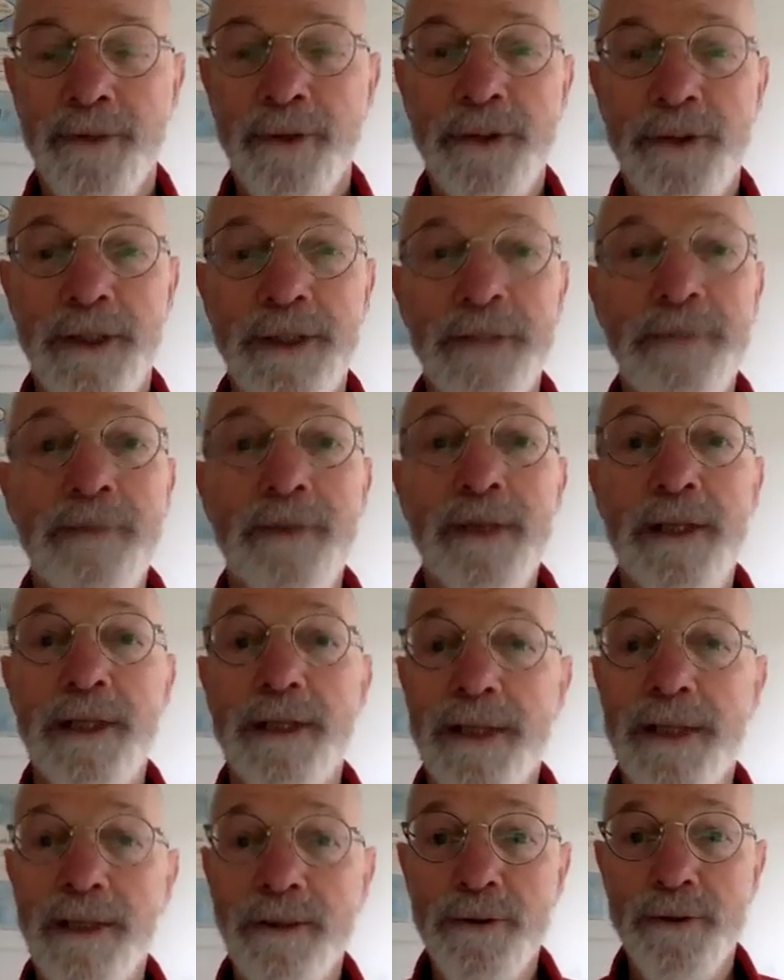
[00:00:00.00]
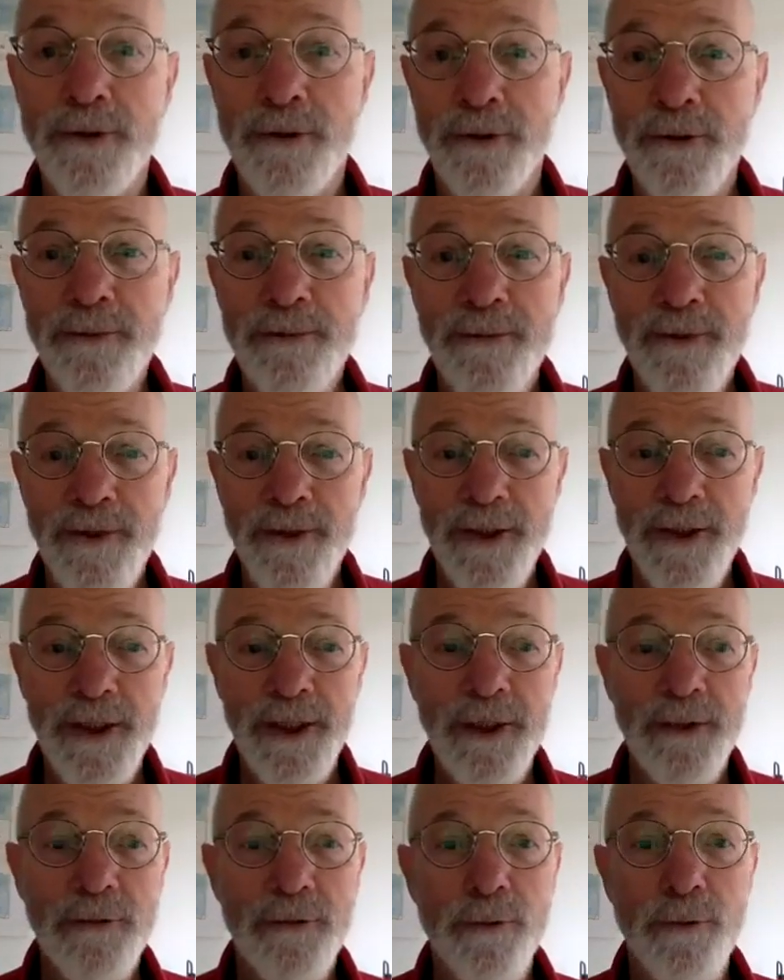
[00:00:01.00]
Okay, and that'll do. Thank
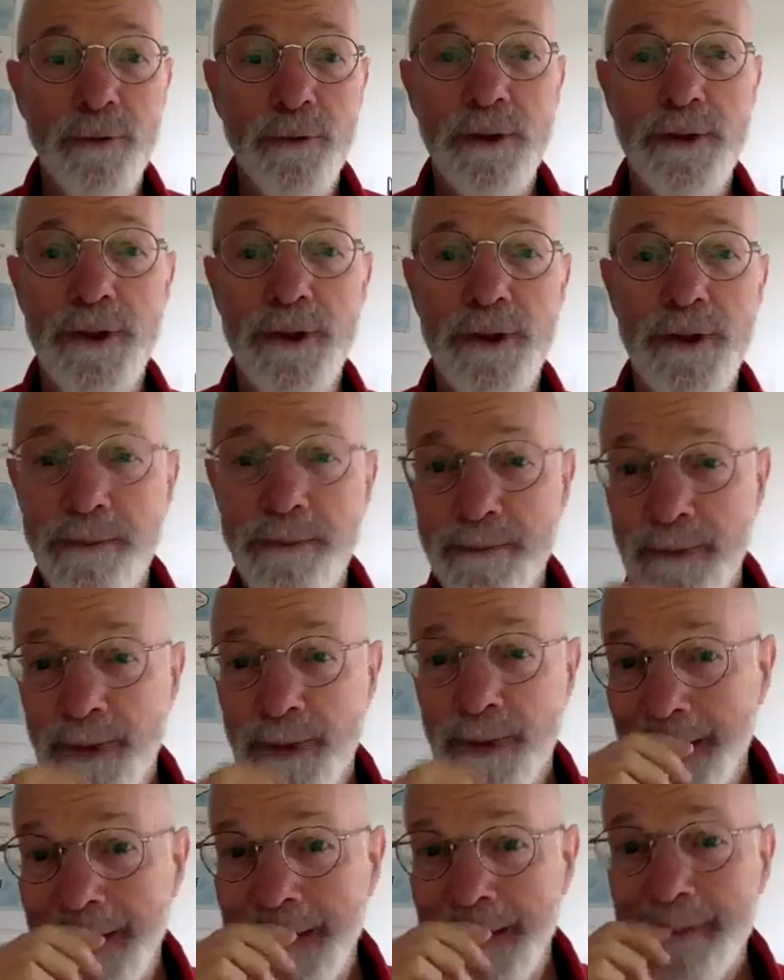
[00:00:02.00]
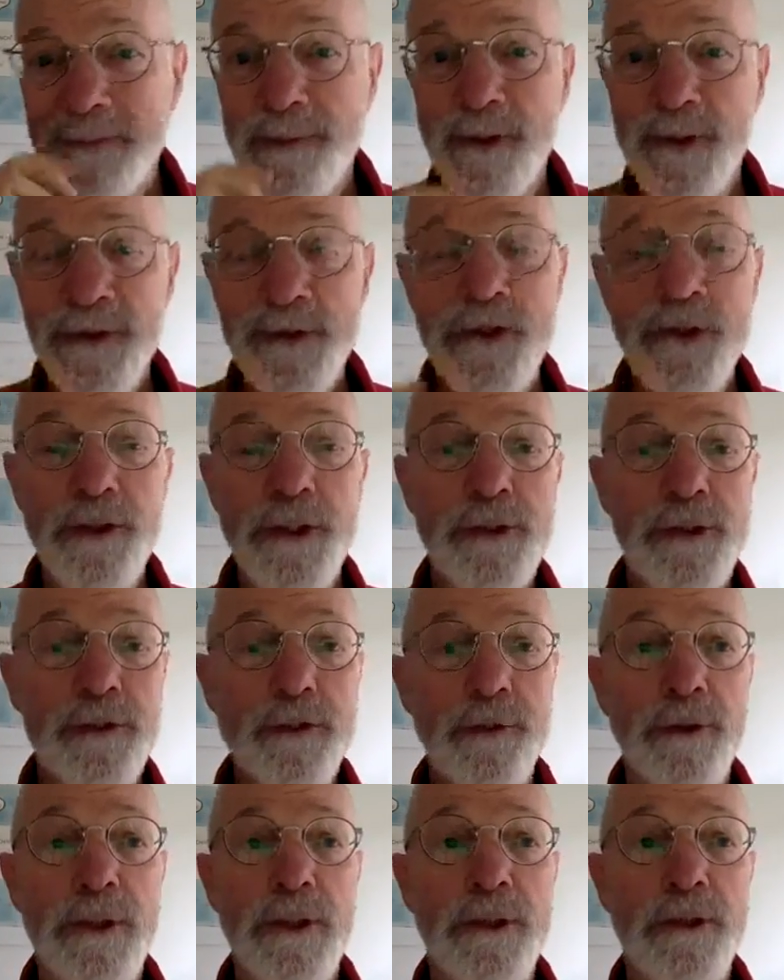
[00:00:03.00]
you for watching. I suggest
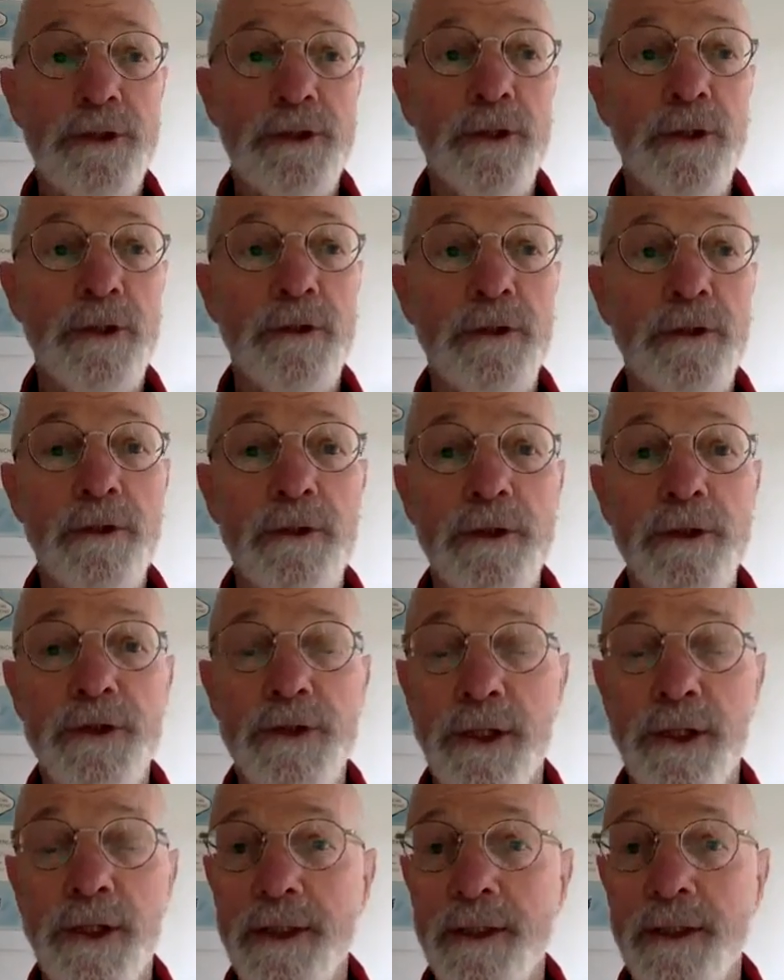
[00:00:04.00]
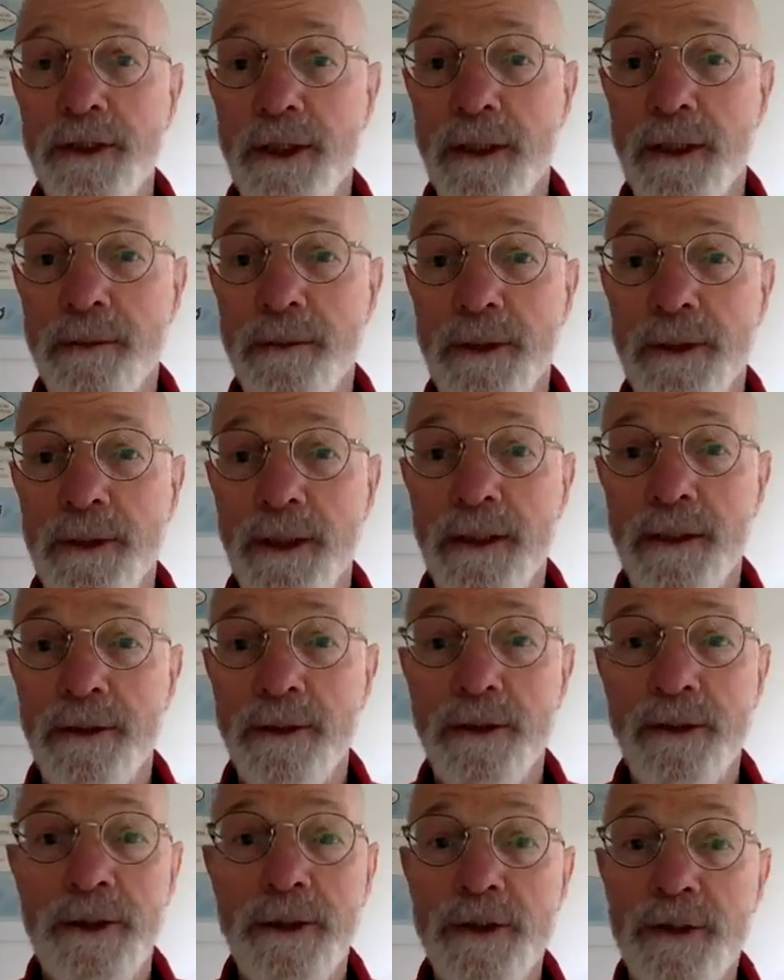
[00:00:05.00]
doing this. You can do this anytime, and
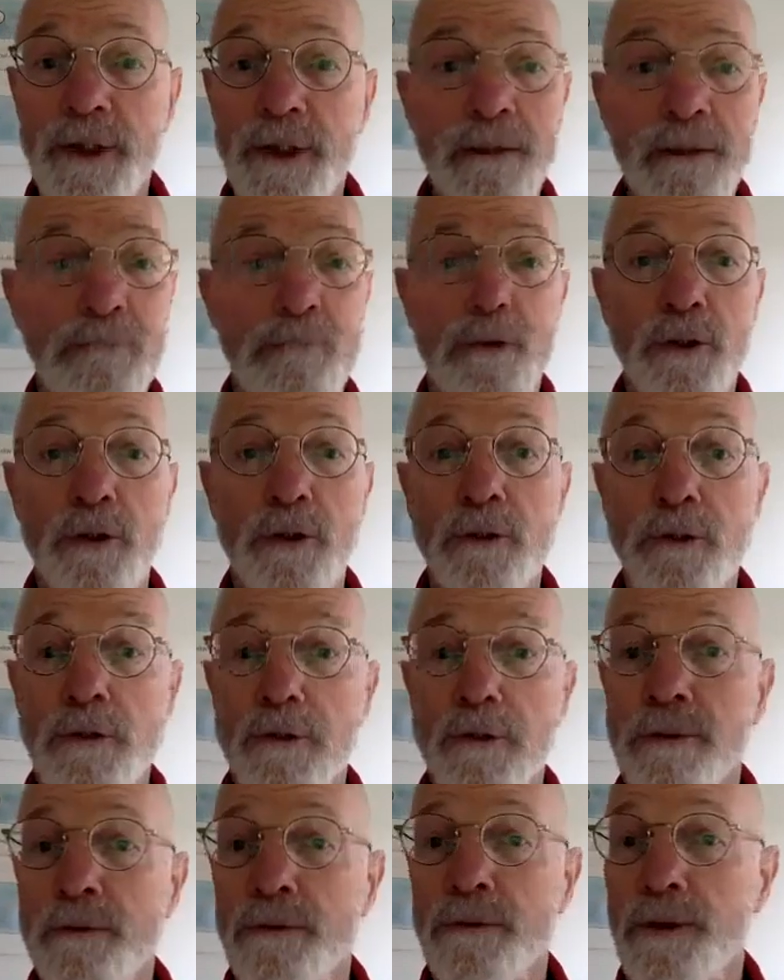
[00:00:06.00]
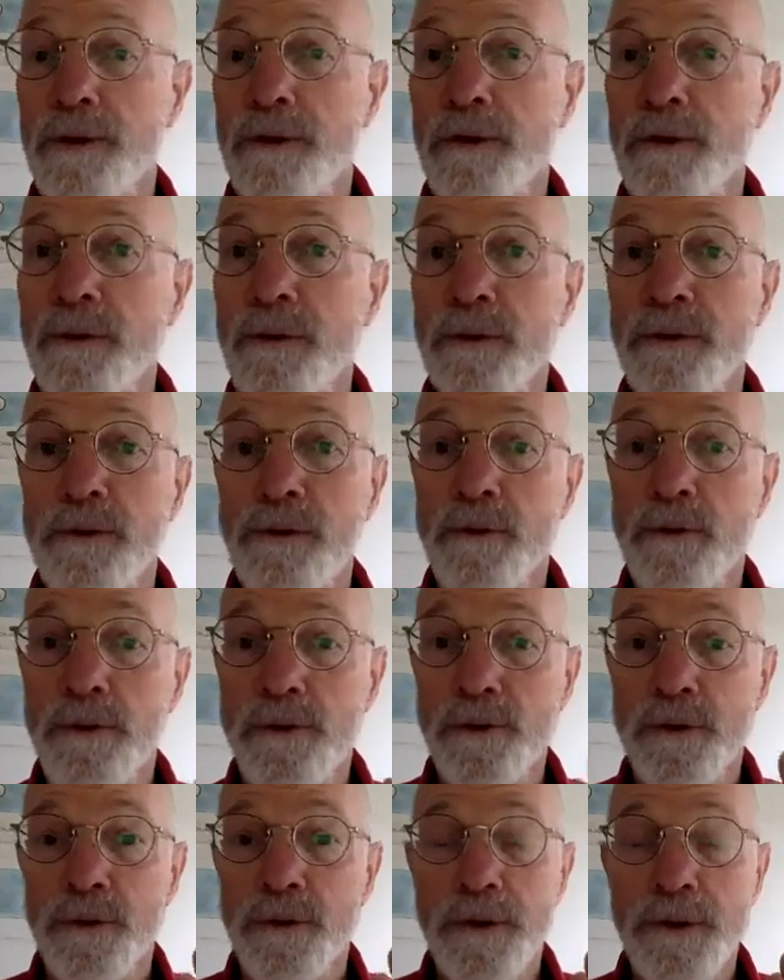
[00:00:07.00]
you can take longer to do it or
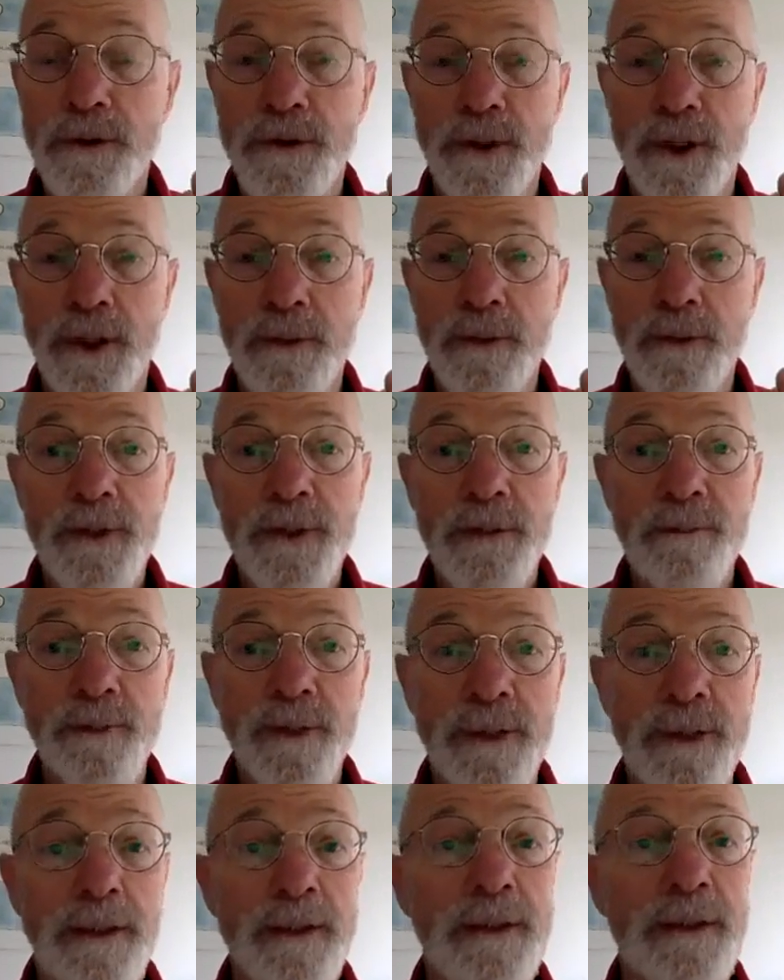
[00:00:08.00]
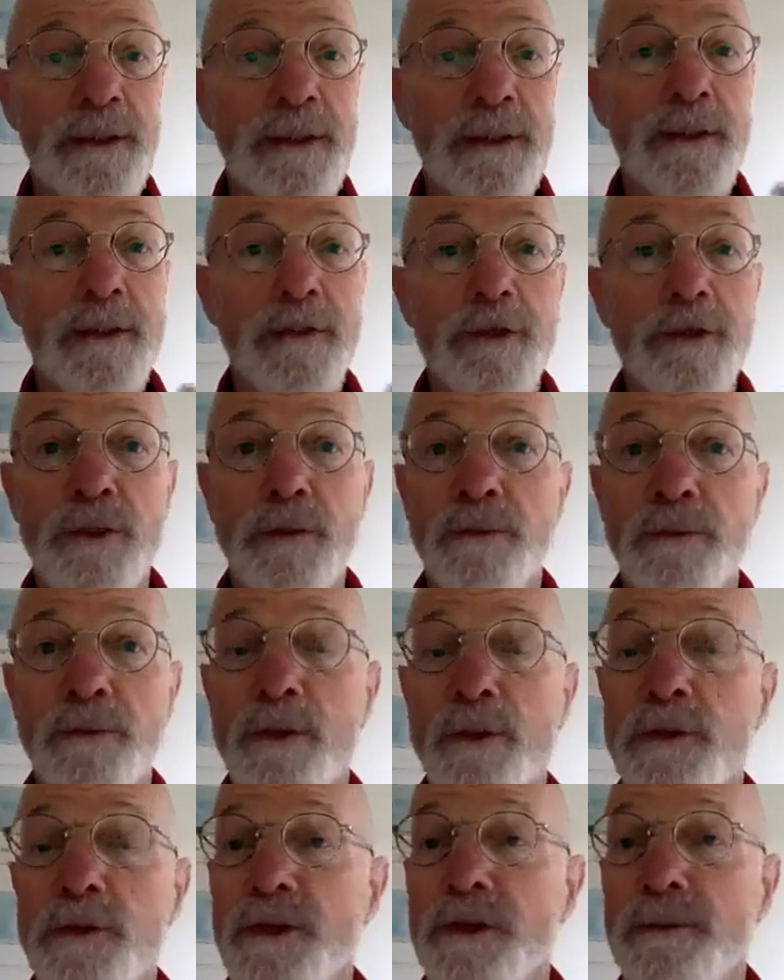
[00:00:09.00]
shorter time. Simply
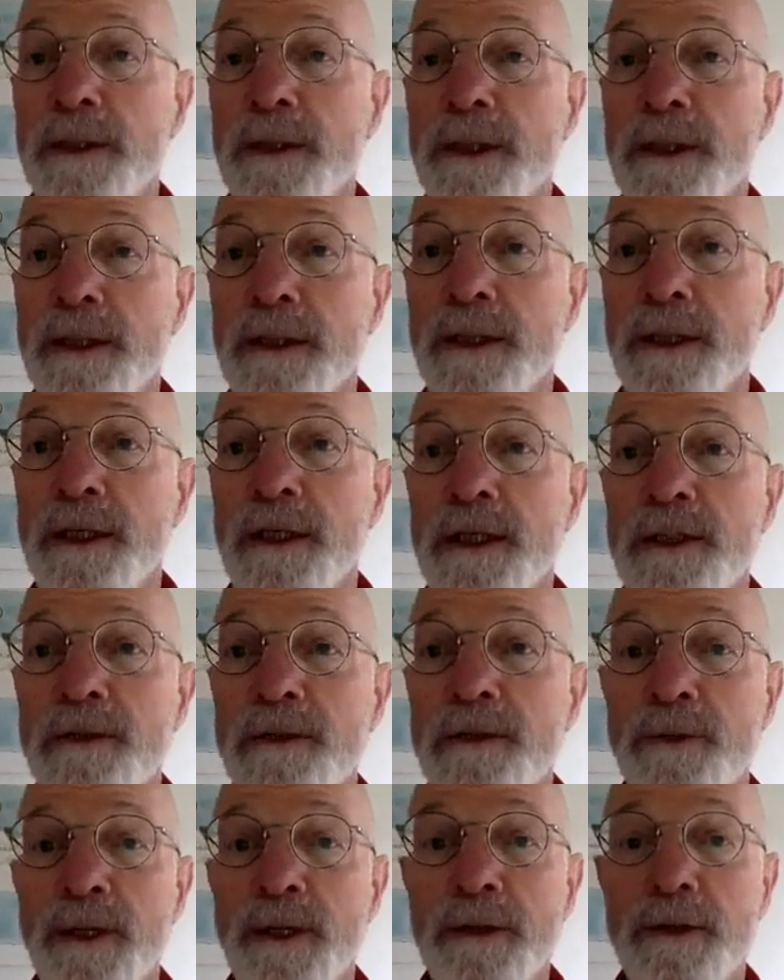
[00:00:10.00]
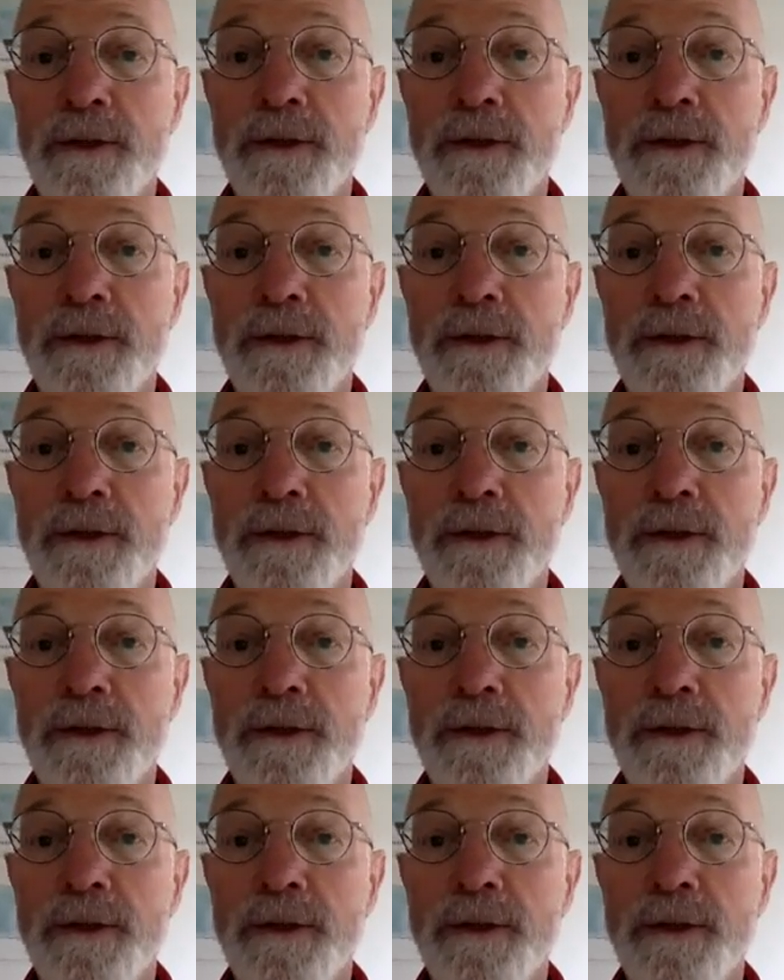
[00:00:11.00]
support spine, eyes, breath.